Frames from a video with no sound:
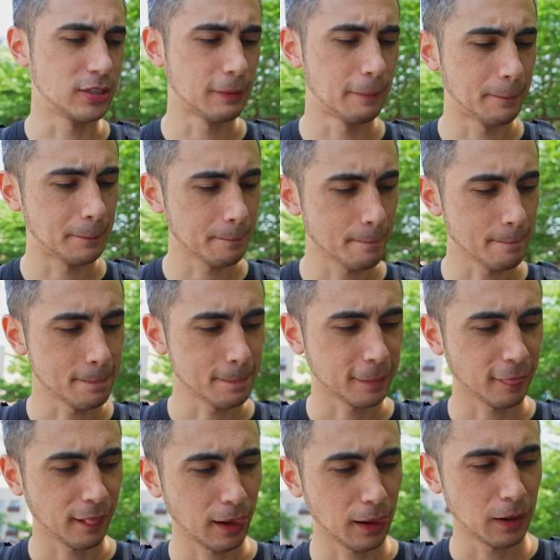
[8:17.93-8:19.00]

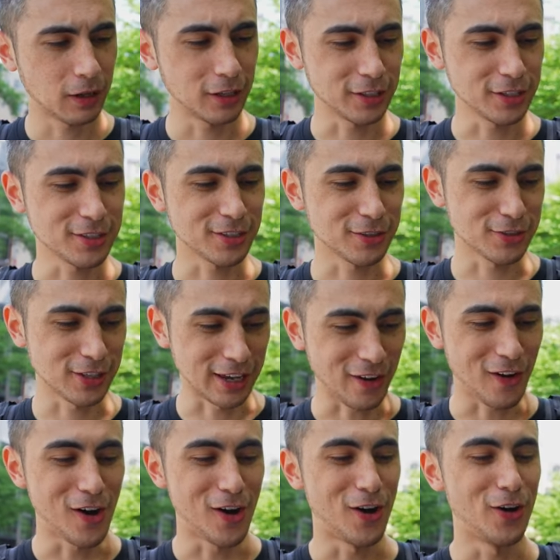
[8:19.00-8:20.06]
At least there's like
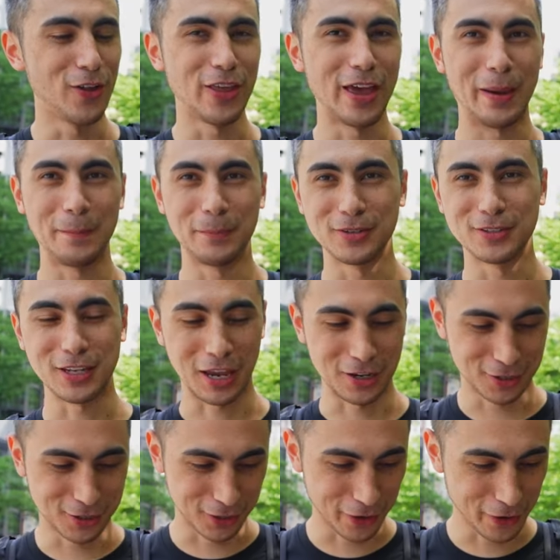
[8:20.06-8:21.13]
all that
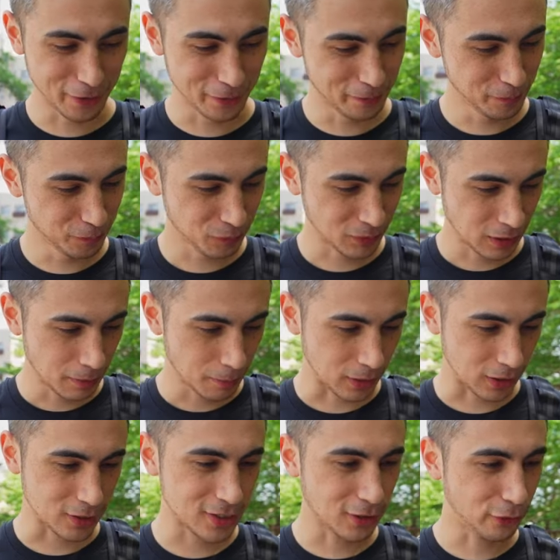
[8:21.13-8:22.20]
pistachio, but I
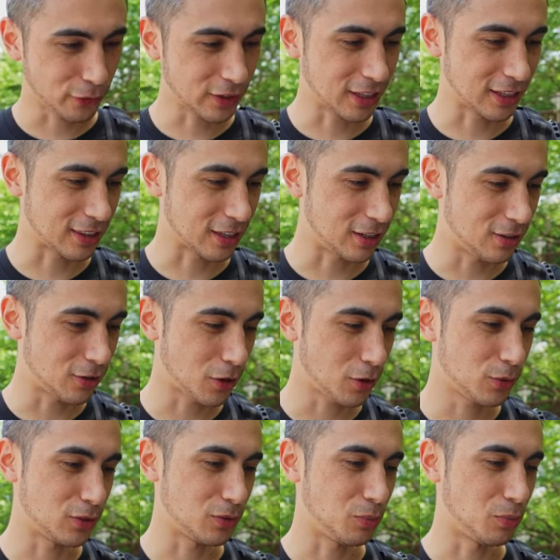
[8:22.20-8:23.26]
still feel like the
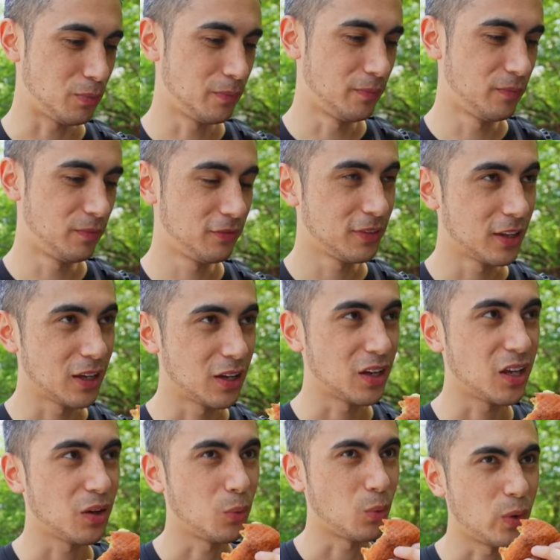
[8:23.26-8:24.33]
dough is
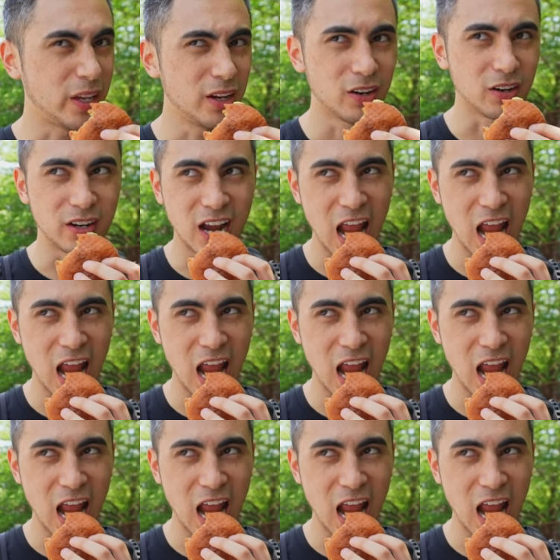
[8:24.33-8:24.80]
weird.